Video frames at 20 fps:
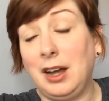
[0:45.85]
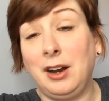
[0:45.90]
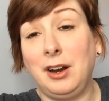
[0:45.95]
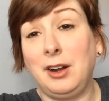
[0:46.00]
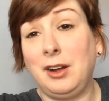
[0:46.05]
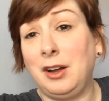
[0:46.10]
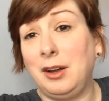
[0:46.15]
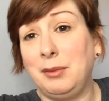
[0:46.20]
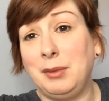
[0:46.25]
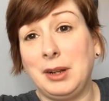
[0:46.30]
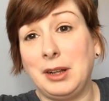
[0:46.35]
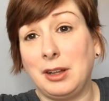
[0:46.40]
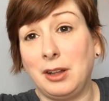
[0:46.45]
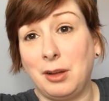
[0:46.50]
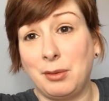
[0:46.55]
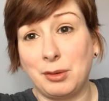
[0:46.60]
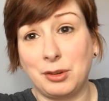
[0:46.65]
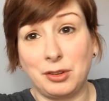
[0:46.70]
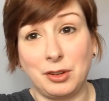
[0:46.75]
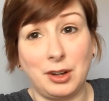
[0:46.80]
I don't know how many
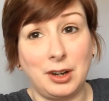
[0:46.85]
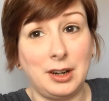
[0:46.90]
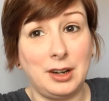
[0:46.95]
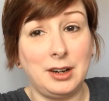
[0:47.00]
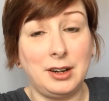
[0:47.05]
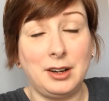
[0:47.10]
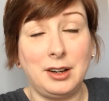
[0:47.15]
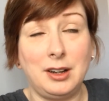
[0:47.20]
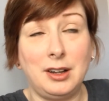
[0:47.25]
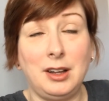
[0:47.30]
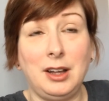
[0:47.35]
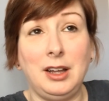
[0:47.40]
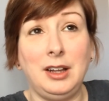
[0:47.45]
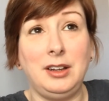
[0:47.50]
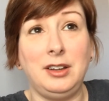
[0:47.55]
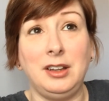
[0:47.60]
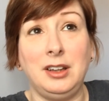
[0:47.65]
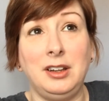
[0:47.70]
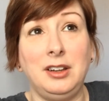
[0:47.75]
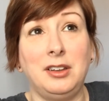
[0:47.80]
kilometers on it,
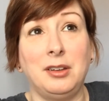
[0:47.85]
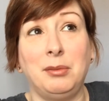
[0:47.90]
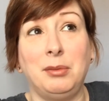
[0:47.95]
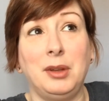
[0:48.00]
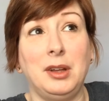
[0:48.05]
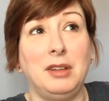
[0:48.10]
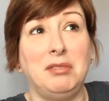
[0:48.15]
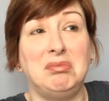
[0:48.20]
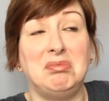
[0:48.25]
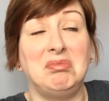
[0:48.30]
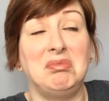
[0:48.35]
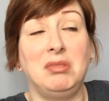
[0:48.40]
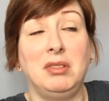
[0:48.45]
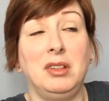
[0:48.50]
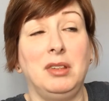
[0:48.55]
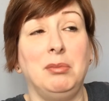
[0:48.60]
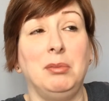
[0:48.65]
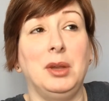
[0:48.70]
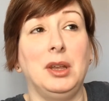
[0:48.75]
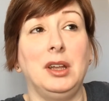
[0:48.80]
18 something
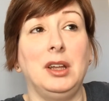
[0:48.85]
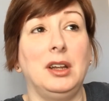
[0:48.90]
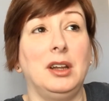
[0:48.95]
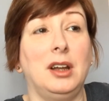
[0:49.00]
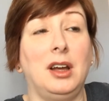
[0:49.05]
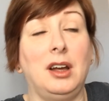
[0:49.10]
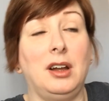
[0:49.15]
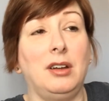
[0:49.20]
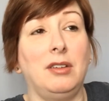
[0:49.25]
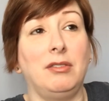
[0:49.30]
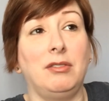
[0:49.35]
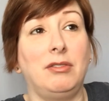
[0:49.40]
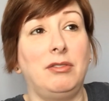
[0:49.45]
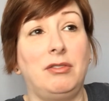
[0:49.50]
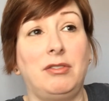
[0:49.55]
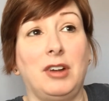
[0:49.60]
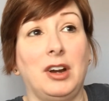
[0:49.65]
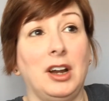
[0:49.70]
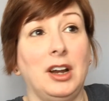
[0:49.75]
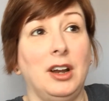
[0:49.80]
million, I don't
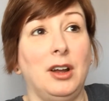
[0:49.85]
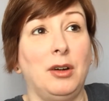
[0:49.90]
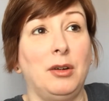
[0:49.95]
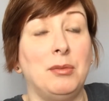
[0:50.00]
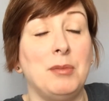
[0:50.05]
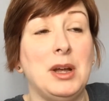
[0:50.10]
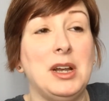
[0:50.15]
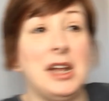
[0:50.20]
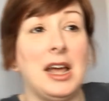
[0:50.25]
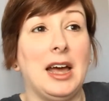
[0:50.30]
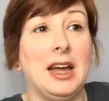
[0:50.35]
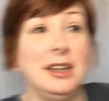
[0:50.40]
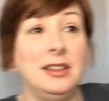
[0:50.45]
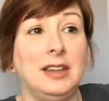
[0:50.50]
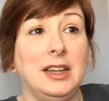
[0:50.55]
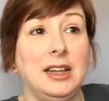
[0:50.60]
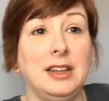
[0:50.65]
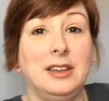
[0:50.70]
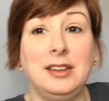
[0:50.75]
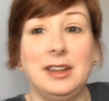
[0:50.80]
freaking know. My
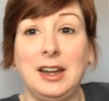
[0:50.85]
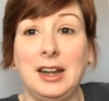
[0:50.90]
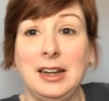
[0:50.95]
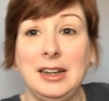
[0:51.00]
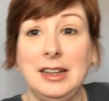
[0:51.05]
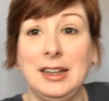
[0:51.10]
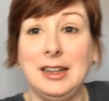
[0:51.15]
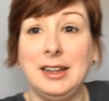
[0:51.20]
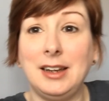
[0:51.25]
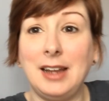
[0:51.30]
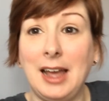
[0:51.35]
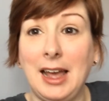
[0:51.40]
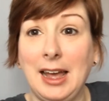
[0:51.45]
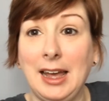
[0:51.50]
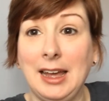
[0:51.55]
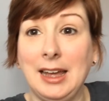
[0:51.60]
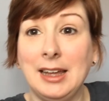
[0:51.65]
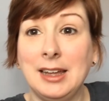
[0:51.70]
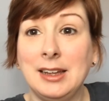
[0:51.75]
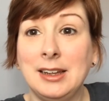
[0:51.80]
dad thinks that I need
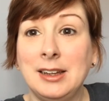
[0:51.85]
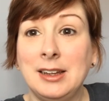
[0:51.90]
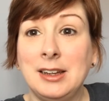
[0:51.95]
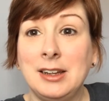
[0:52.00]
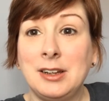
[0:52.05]
a